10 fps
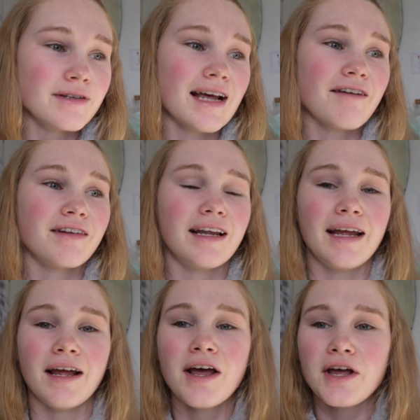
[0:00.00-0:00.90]

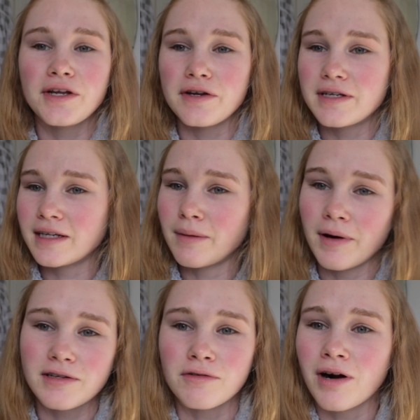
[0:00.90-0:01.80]
definitely using the
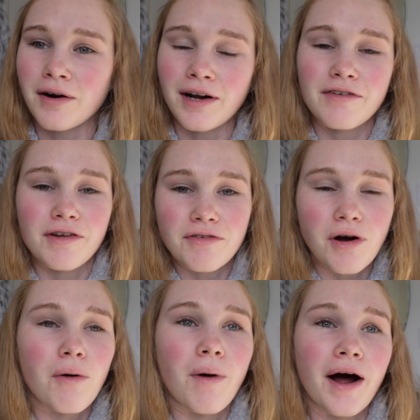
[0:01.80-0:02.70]
muscle roller if you've
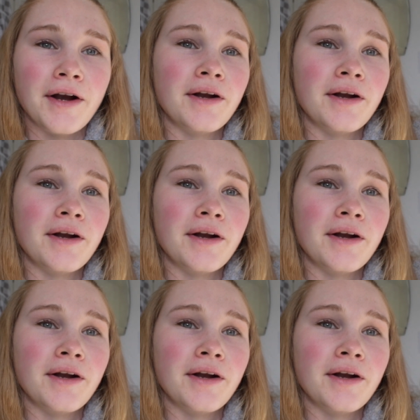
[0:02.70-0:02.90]
got one.